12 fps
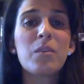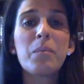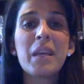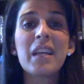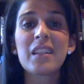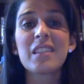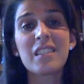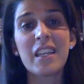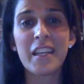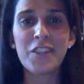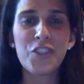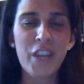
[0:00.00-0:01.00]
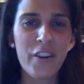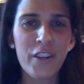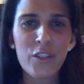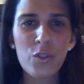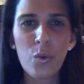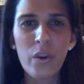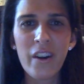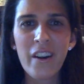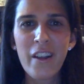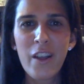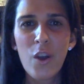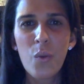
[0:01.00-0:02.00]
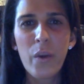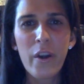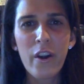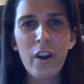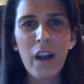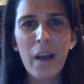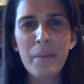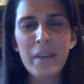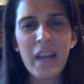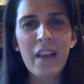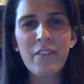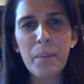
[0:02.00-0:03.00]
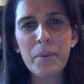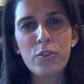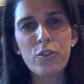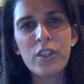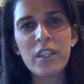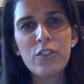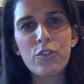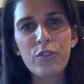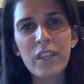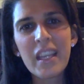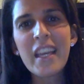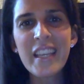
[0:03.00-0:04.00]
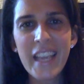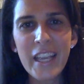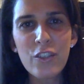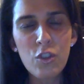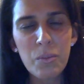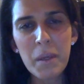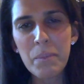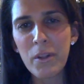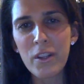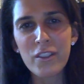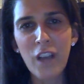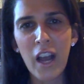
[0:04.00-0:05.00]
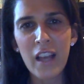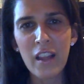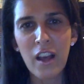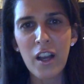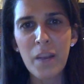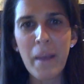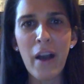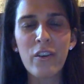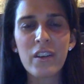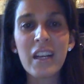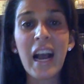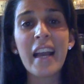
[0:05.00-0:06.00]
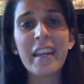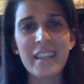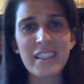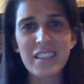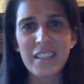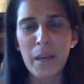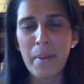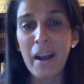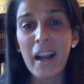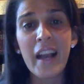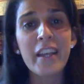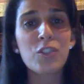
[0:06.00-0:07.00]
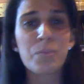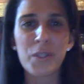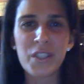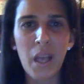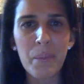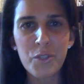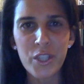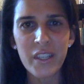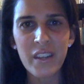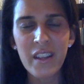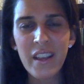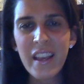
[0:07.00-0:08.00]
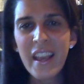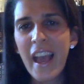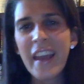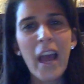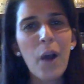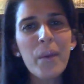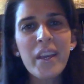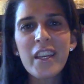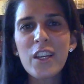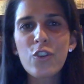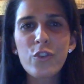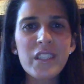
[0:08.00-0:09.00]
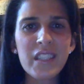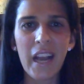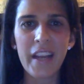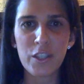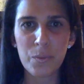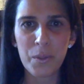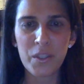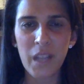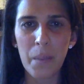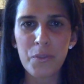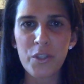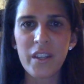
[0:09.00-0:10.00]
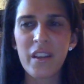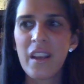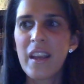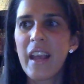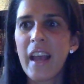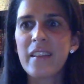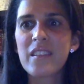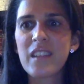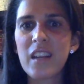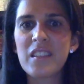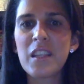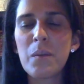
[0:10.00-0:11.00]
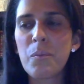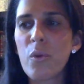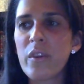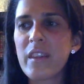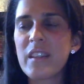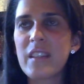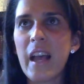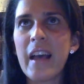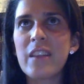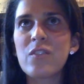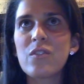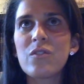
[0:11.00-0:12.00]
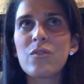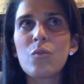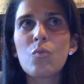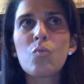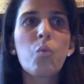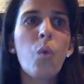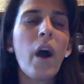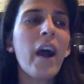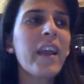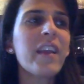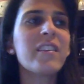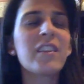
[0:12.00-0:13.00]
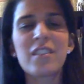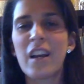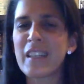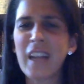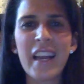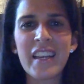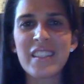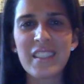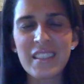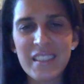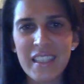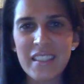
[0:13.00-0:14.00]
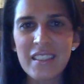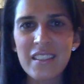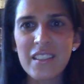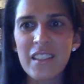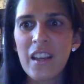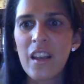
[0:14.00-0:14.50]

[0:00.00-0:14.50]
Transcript: to be a listening and sharing tour, where I'm going to have the opportunity to really engage with people in dialogue about kindness and about kindness perception and how we can increase kindness perception, and discussing important things as why does unkindness exist?